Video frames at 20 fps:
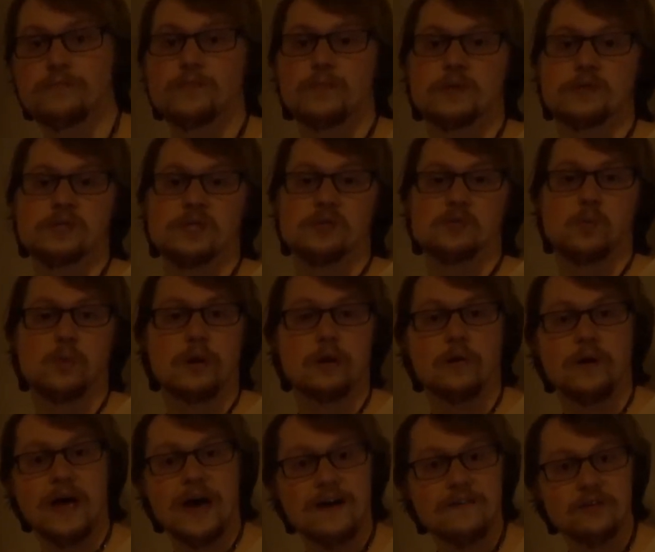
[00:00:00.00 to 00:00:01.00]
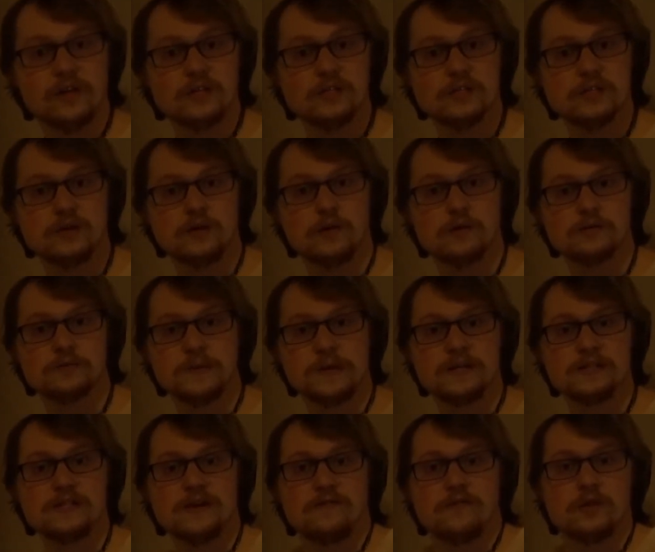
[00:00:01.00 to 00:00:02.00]
Since we don't have any zeros
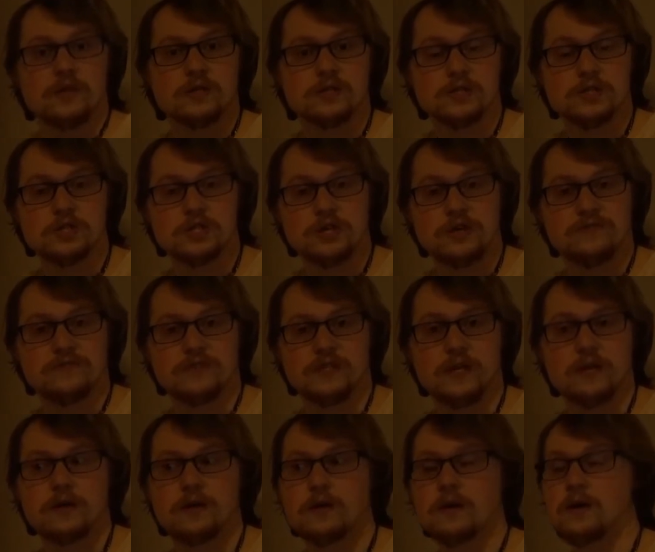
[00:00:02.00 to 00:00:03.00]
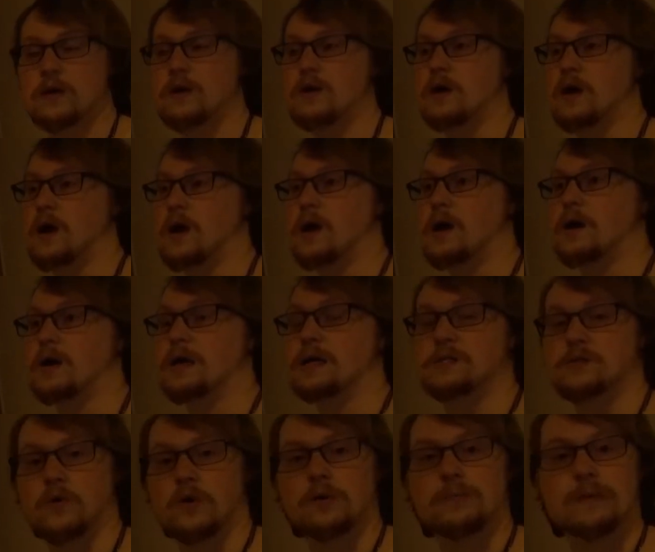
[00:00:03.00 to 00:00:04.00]
because everything's shifted,
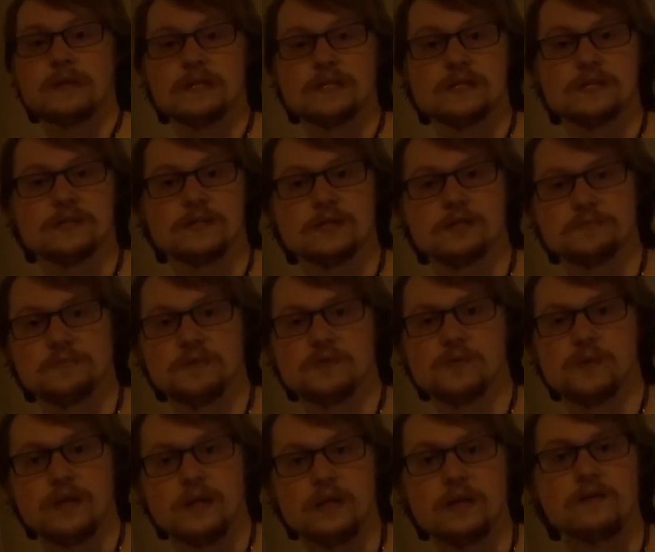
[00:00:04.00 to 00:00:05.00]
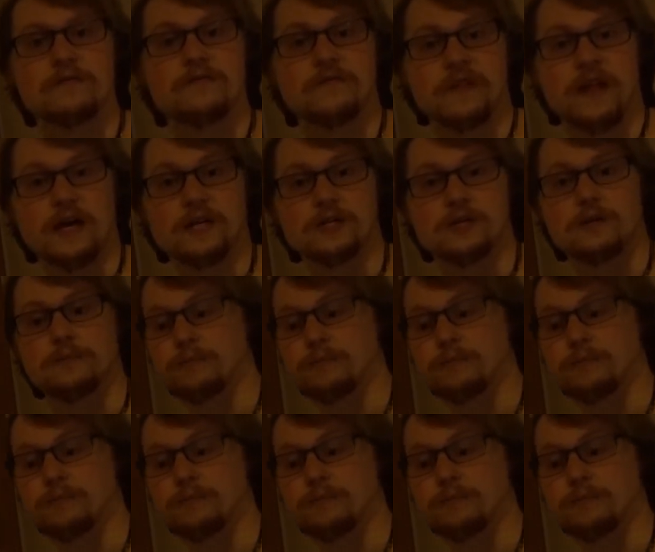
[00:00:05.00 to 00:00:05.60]
it's going to be the distance between the inflection